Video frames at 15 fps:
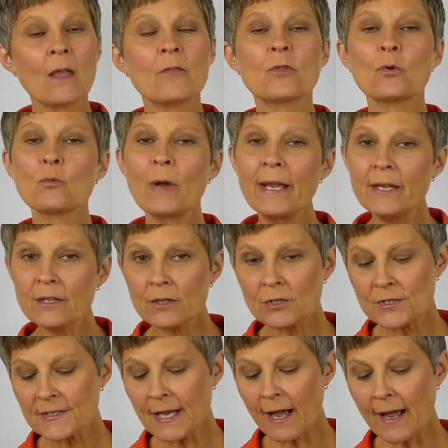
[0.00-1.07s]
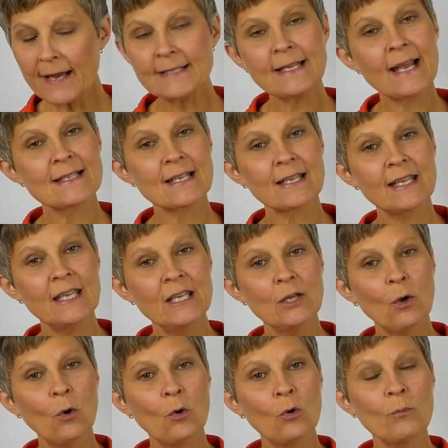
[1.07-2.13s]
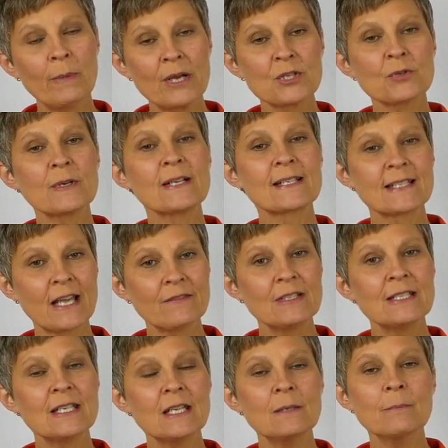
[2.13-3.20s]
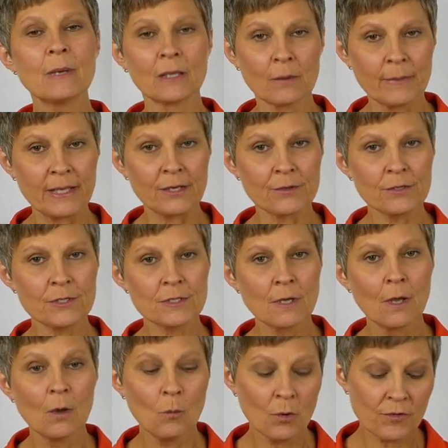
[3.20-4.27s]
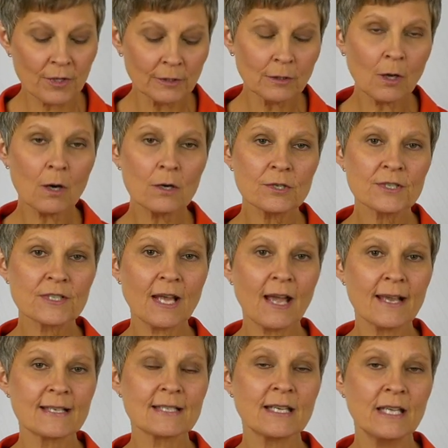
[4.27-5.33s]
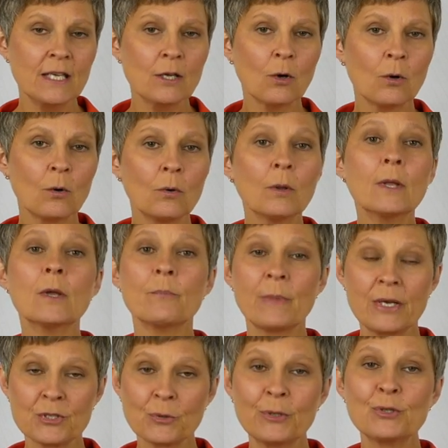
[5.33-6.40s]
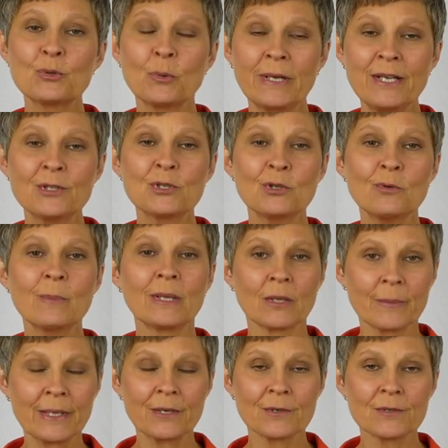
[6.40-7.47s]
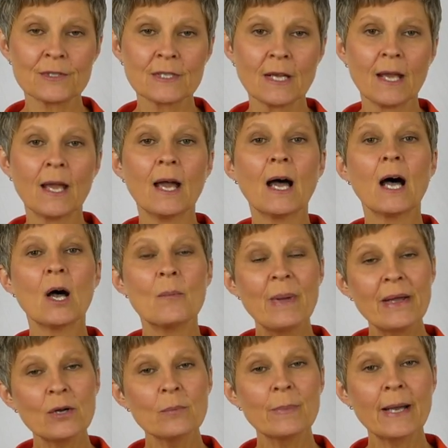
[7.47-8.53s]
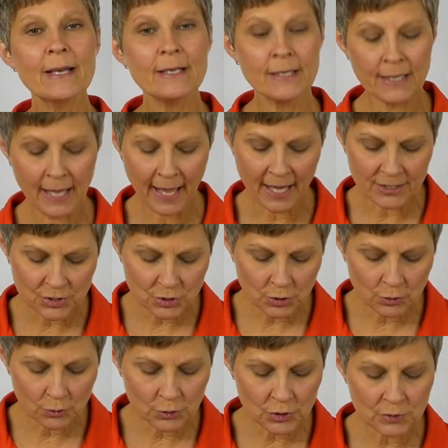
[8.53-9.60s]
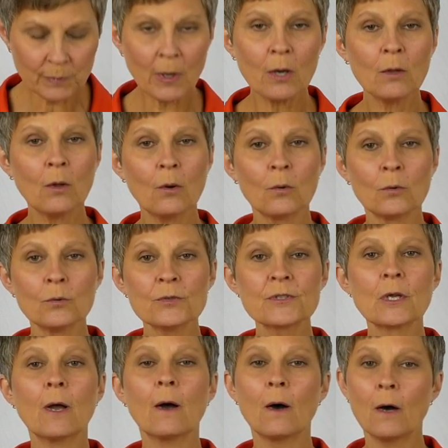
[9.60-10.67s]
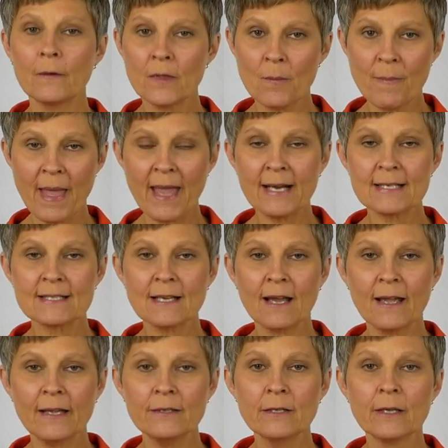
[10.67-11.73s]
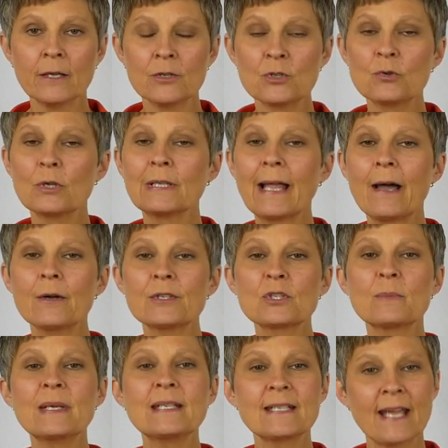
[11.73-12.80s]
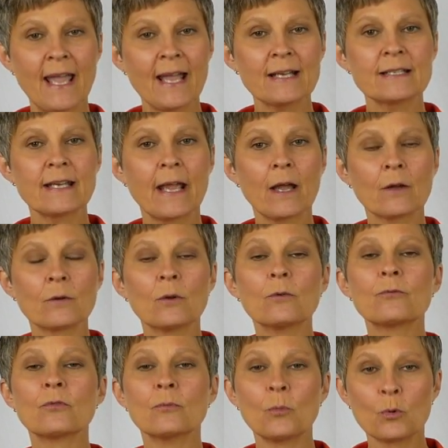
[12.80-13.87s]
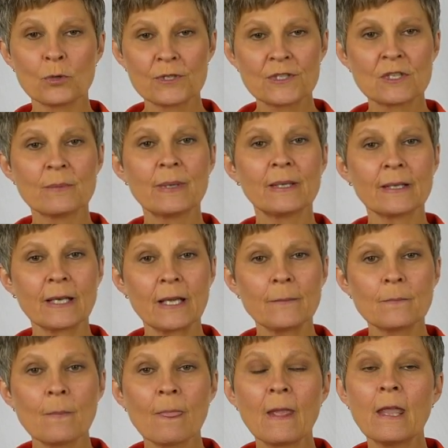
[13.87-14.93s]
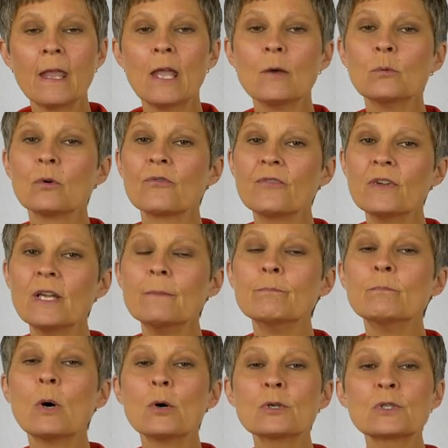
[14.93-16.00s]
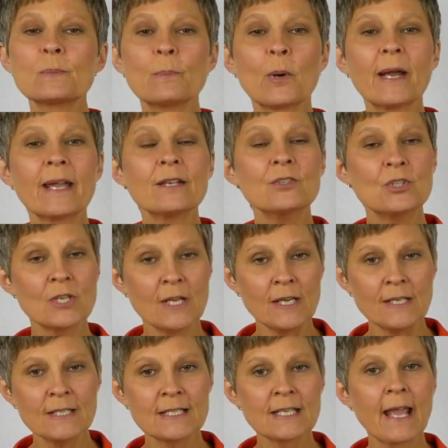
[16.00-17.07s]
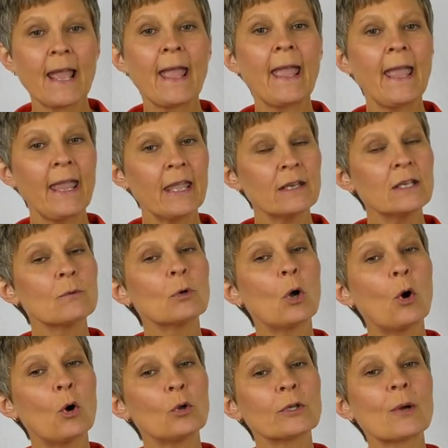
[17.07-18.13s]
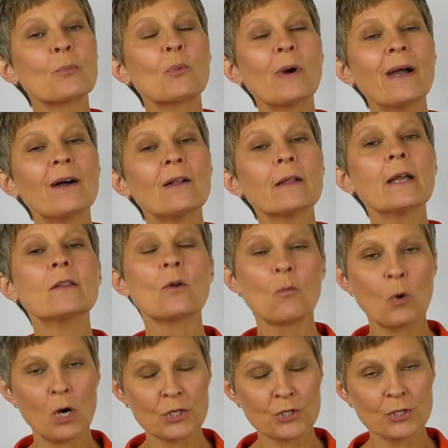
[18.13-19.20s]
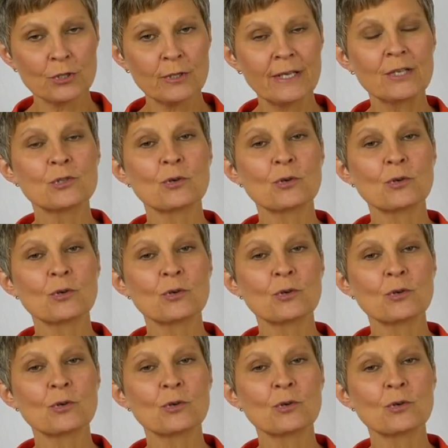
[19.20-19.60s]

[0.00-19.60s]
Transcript: The regular size has a keyhole measuring 17 millimeters with a large size keyhole measuring 22 millimeters. A better button has two small holes on the back side to allow it to be tacked down for more stability. It will fit most brand jeans and it will hold up well in the washer and